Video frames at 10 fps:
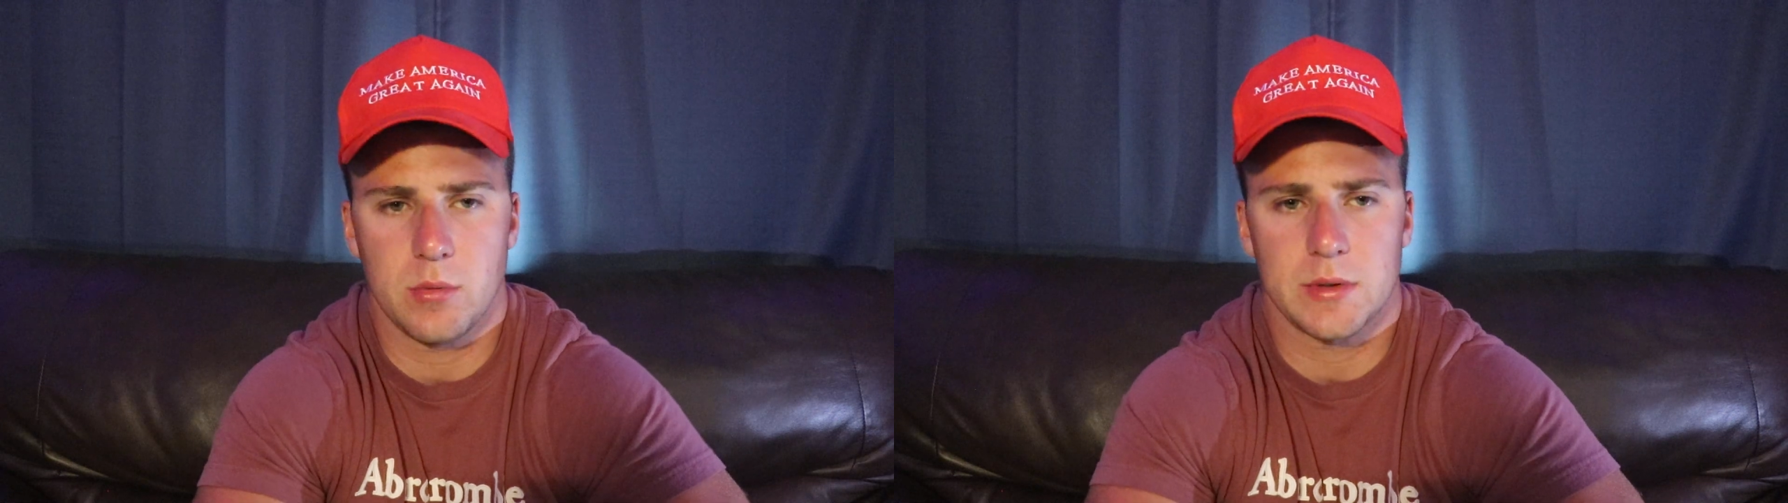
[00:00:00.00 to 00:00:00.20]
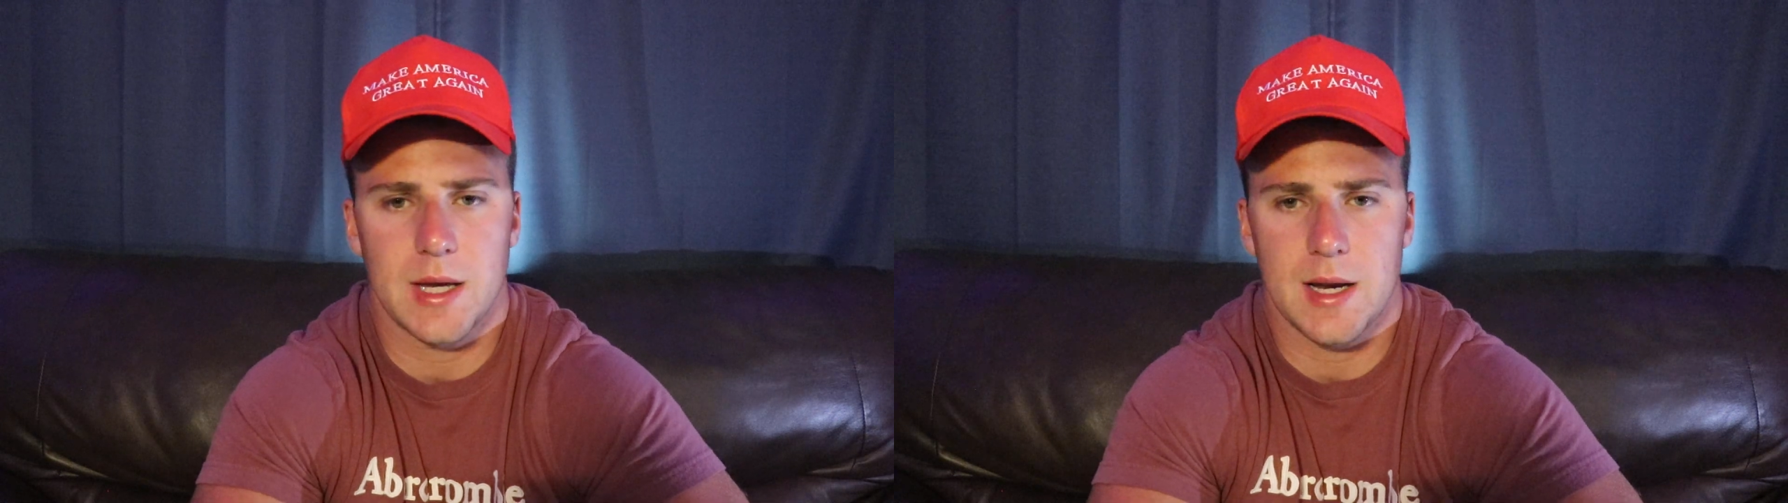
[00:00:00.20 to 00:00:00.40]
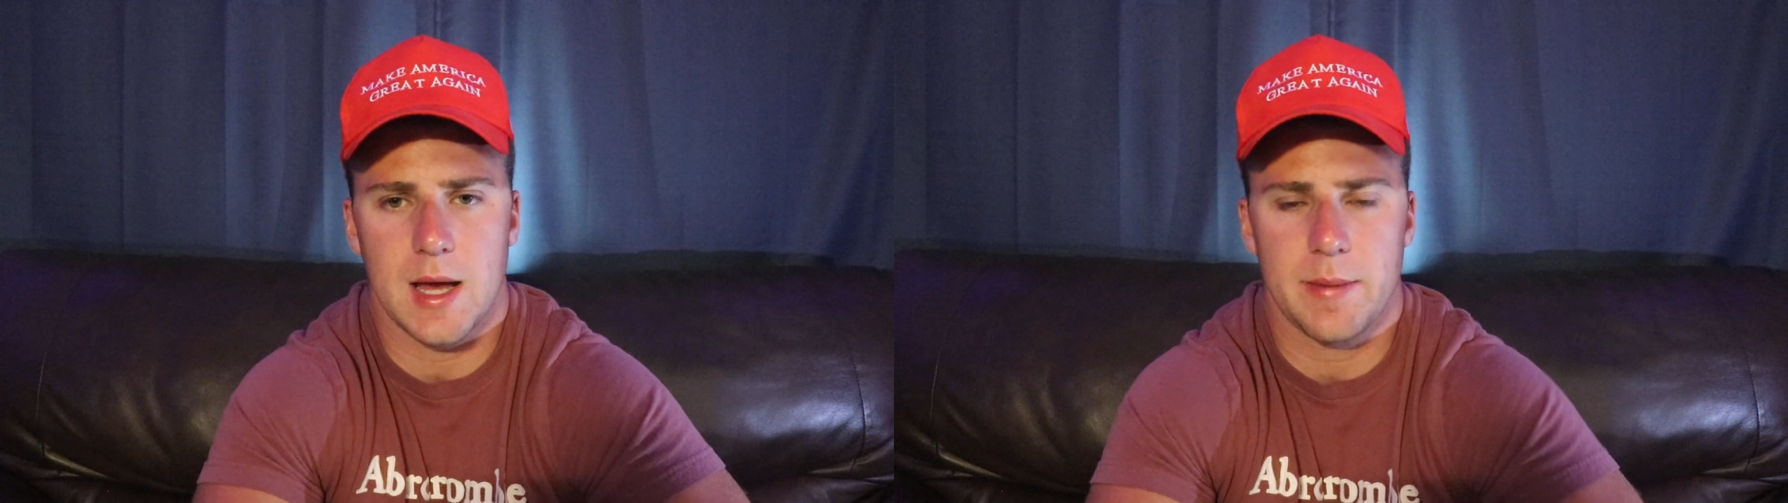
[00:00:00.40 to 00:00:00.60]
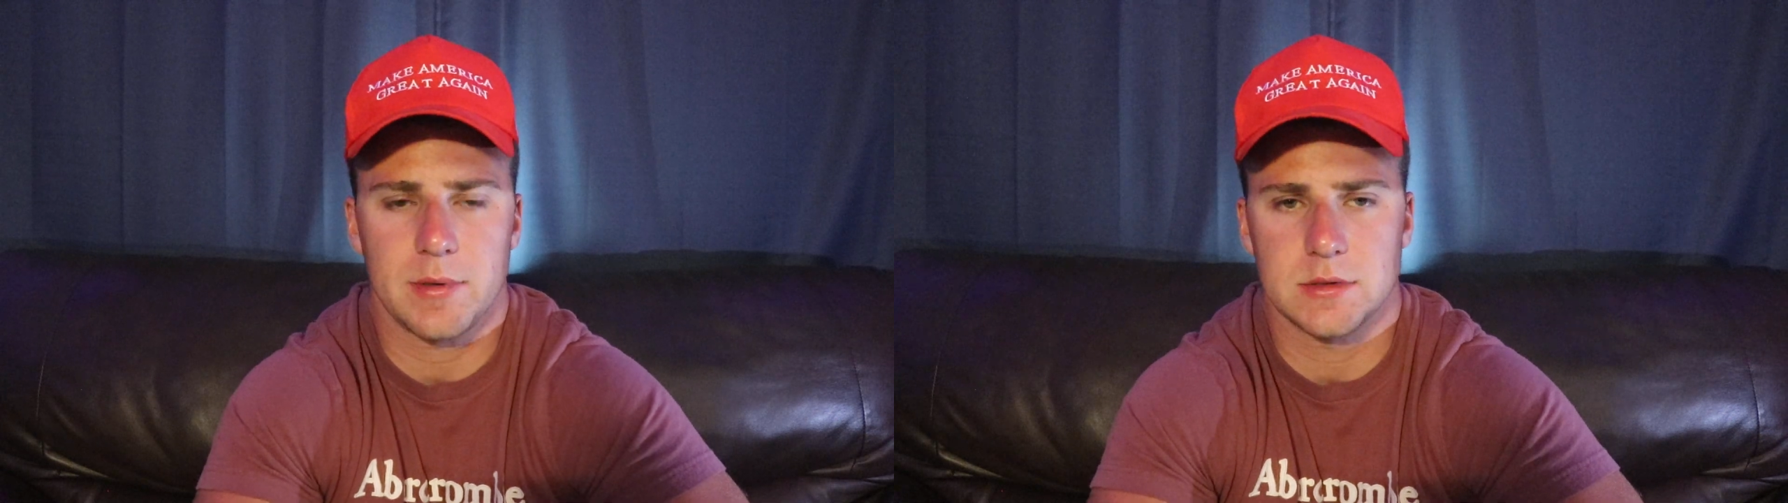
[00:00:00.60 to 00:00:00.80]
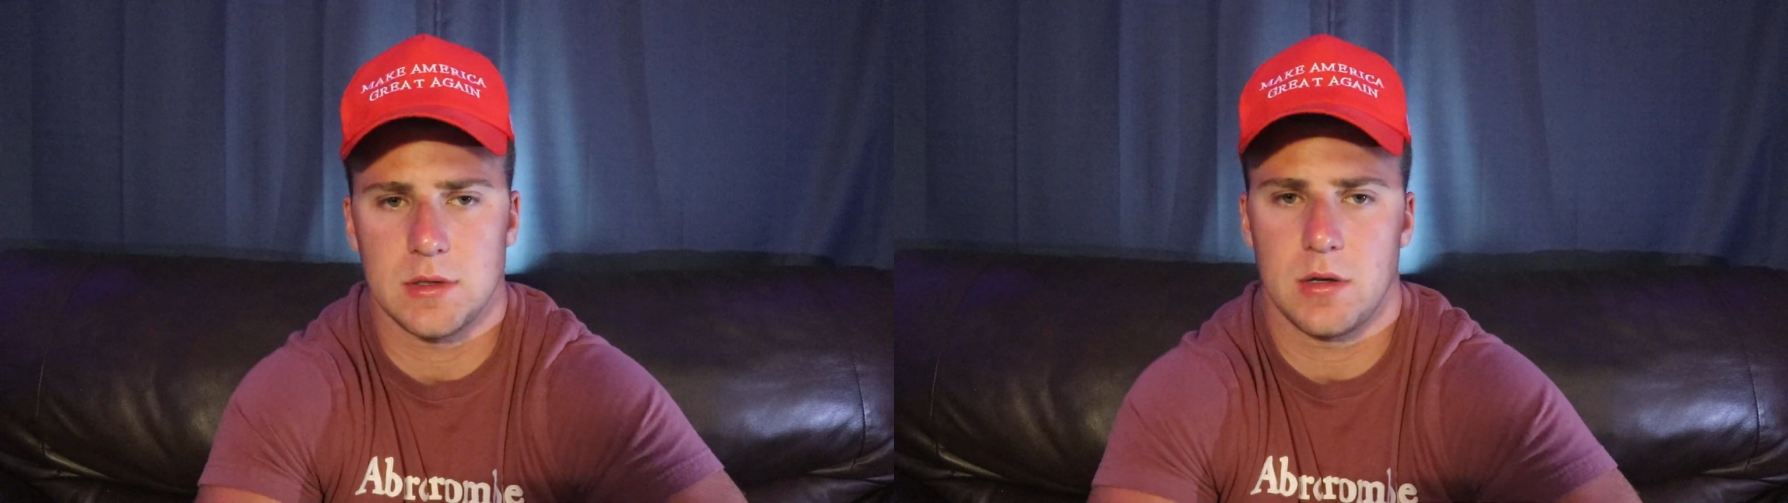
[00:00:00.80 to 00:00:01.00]
when that
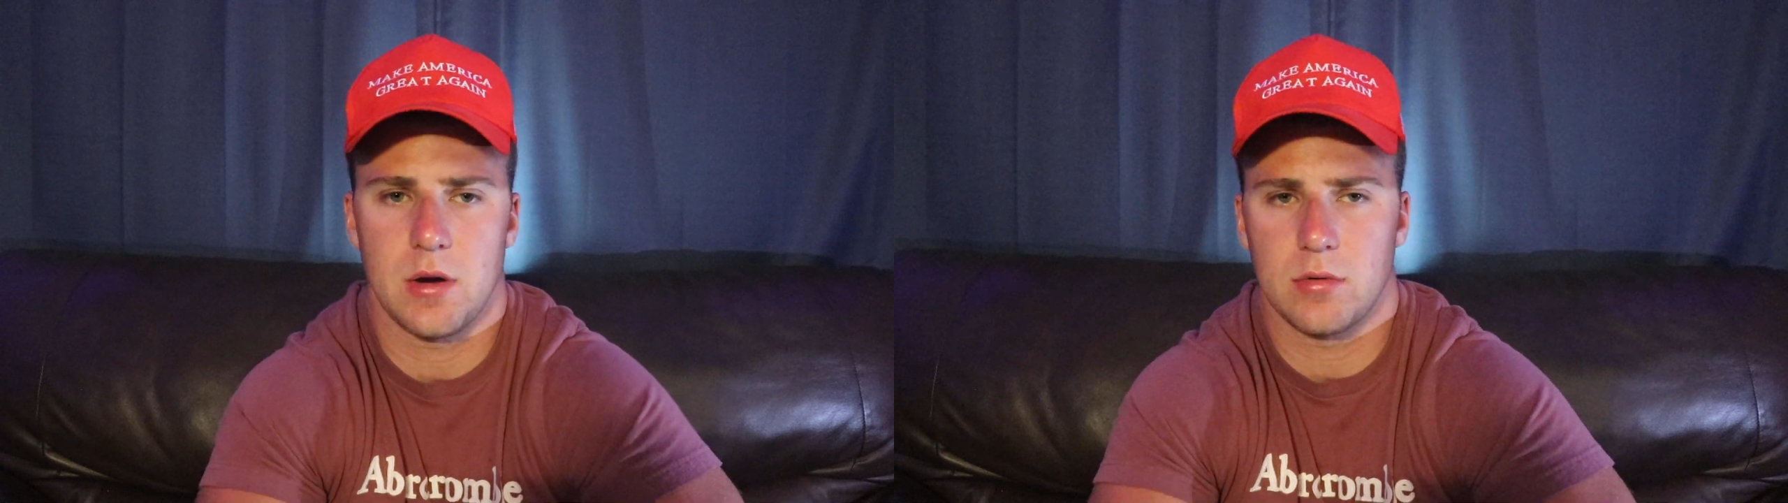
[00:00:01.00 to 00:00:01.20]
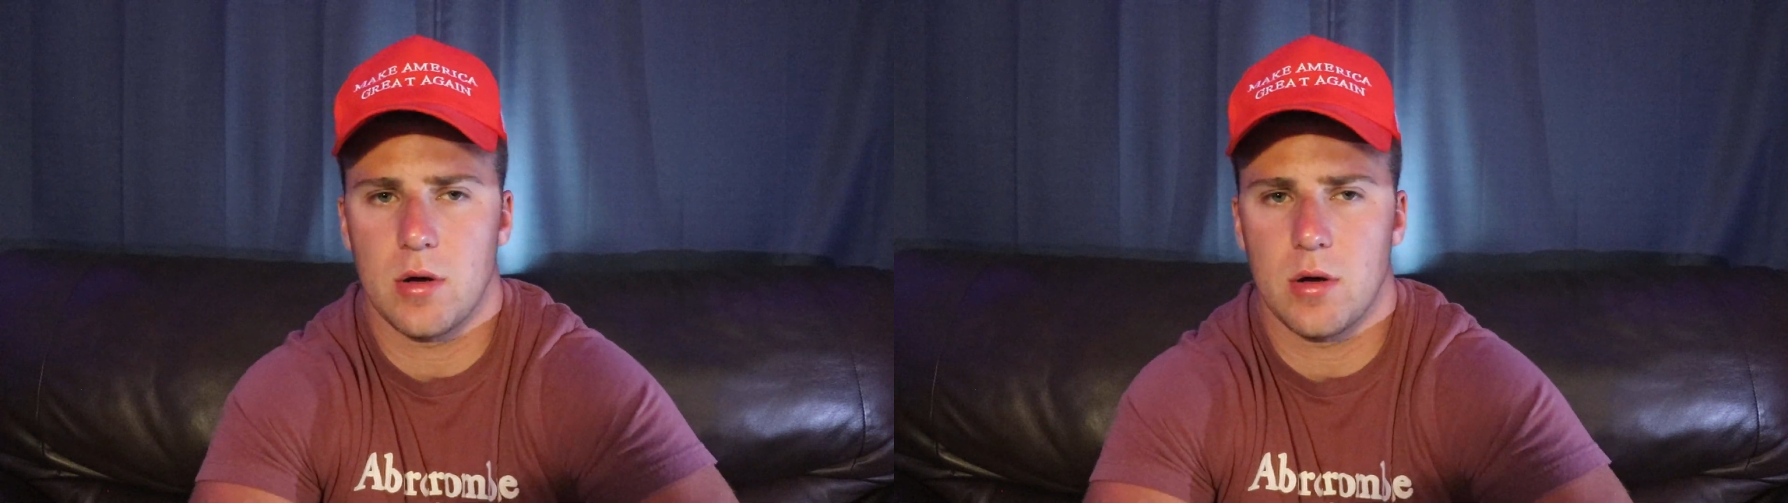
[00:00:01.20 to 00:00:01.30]
happens and you don't